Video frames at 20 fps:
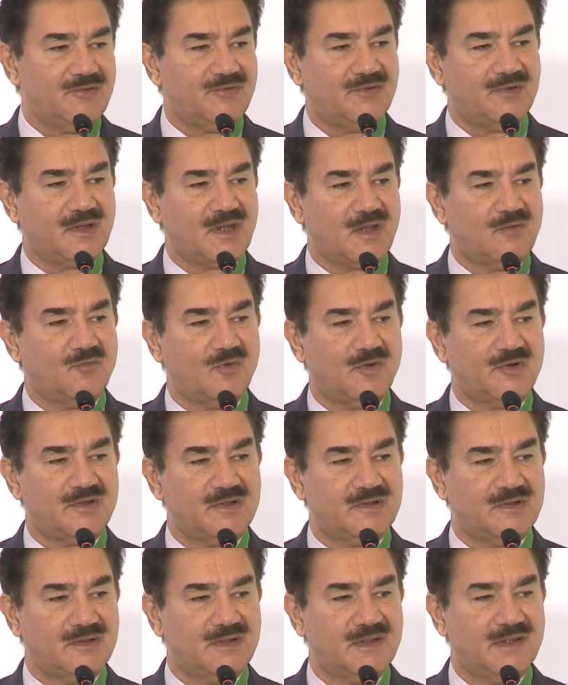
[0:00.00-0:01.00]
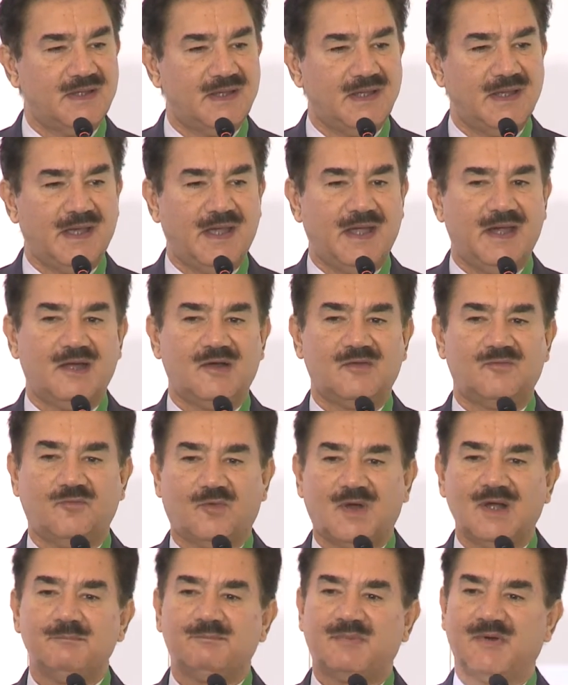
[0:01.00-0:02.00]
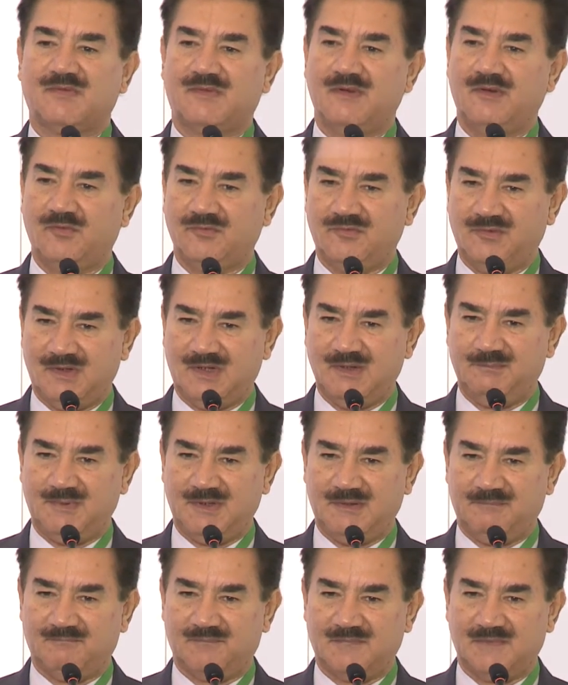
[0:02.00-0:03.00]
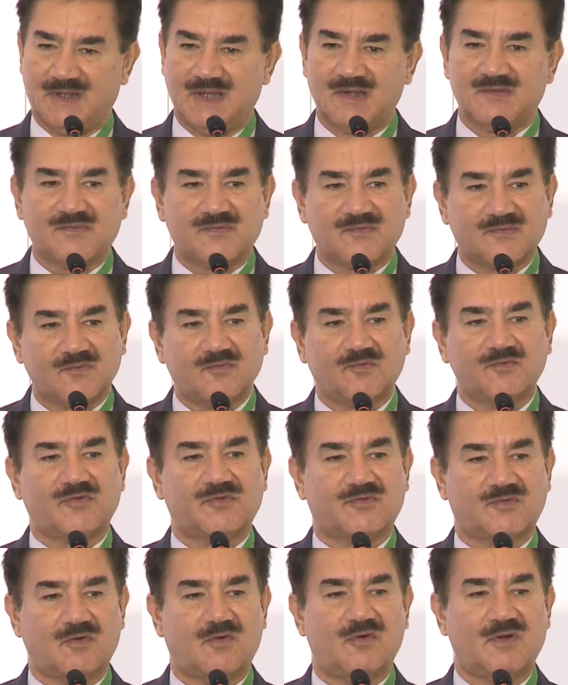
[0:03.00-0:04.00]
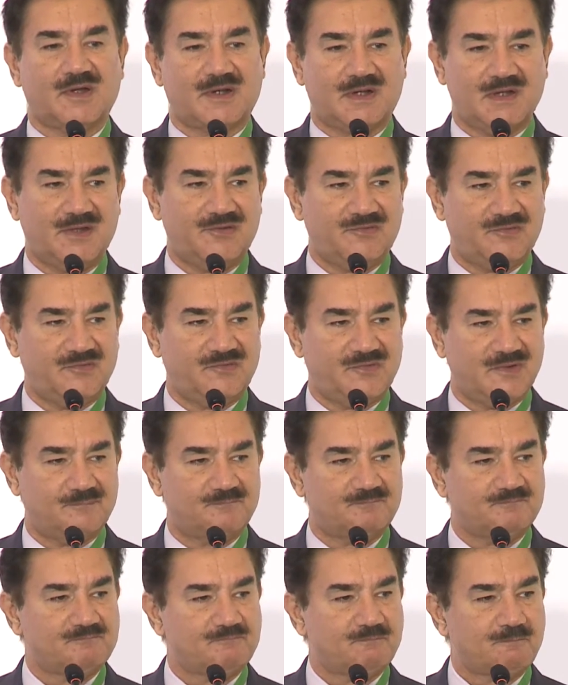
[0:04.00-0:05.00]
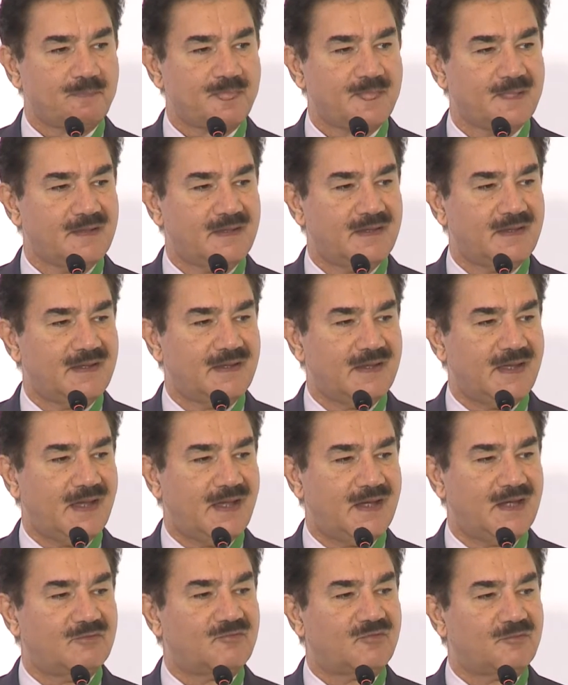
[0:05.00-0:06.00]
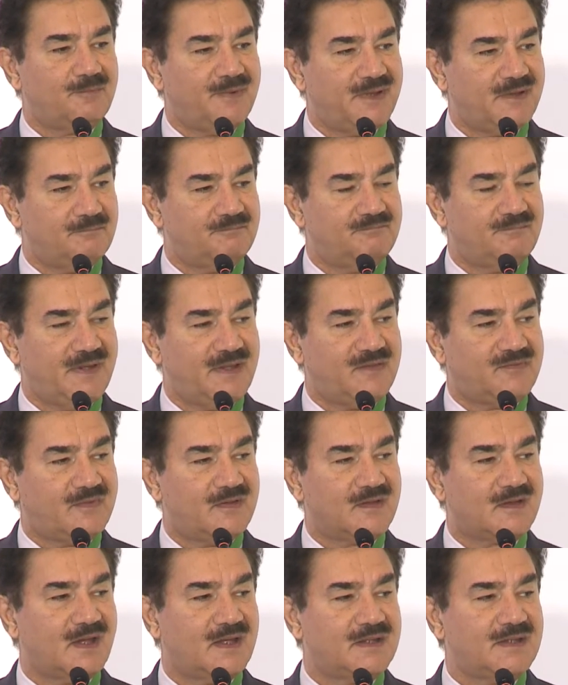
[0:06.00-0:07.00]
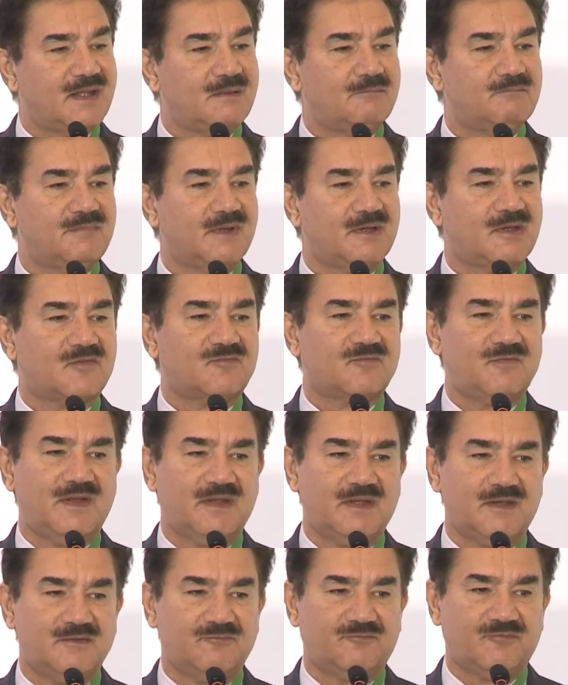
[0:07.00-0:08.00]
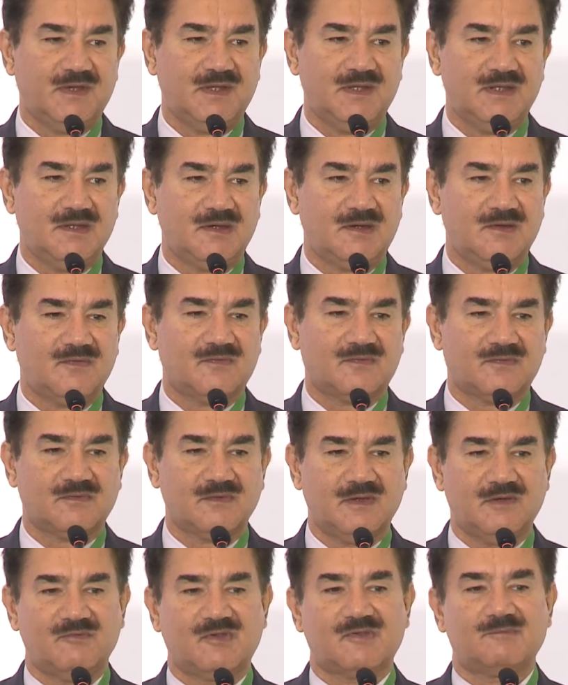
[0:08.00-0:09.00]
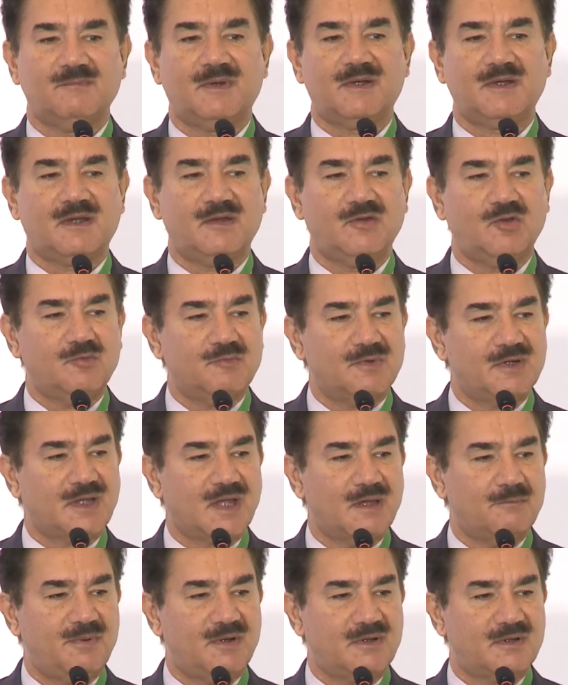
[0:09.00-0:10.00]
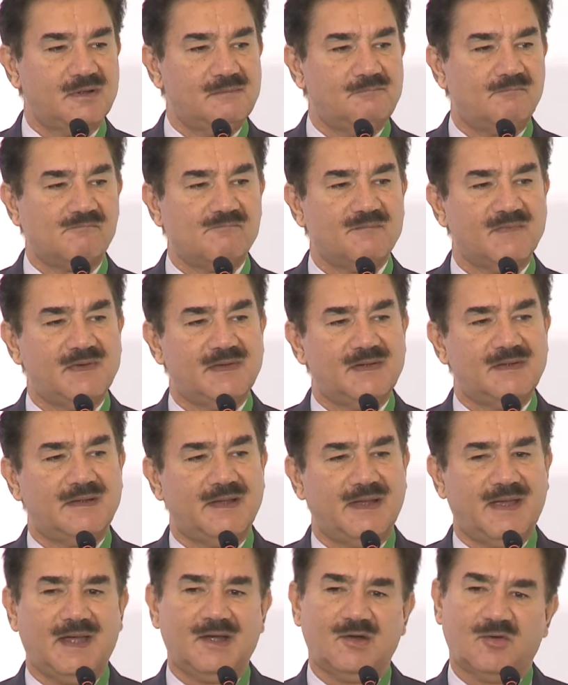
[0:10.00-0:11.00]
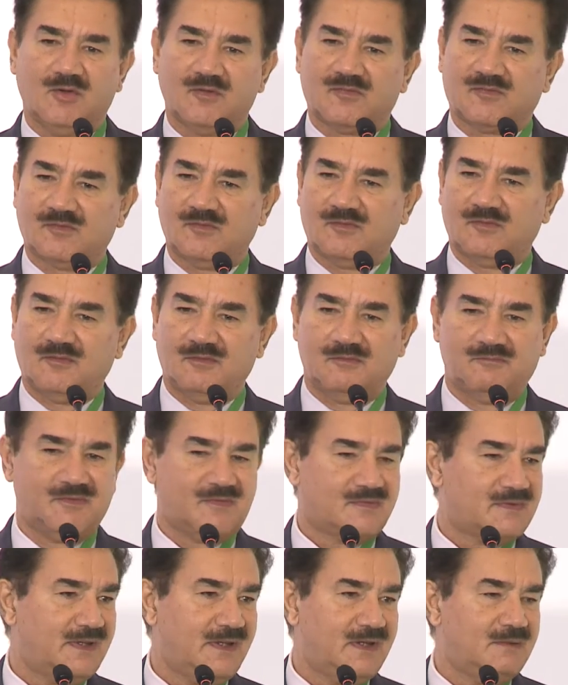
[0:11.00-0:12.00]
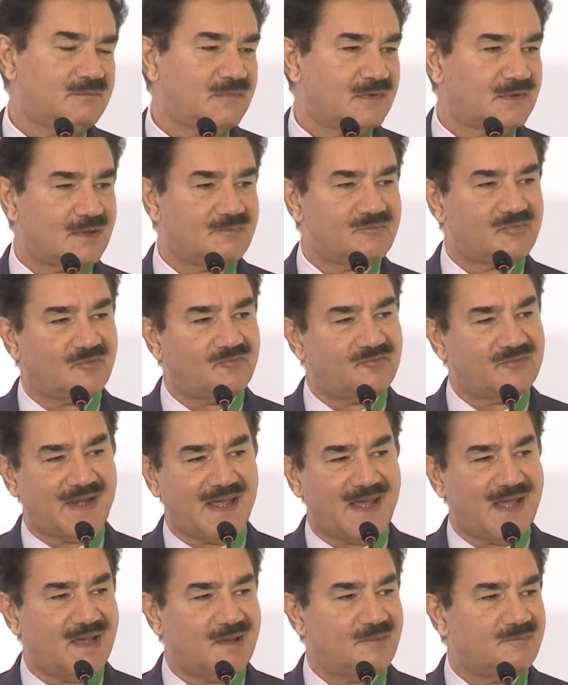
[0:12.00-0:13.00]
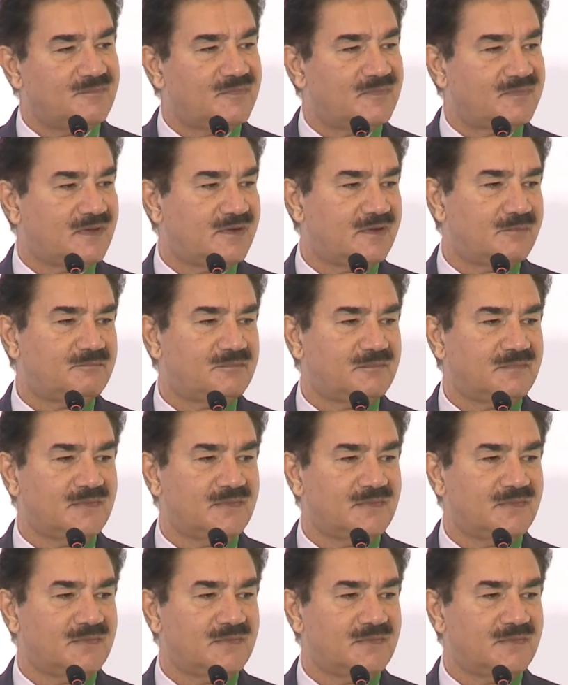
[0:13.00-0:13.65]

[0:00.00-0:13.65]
drinking water adds 1% to GDP. That's so strong a relationship. And our basic, I think, biggest failure is investment in human capital. And also, obviously, in terms of dams and,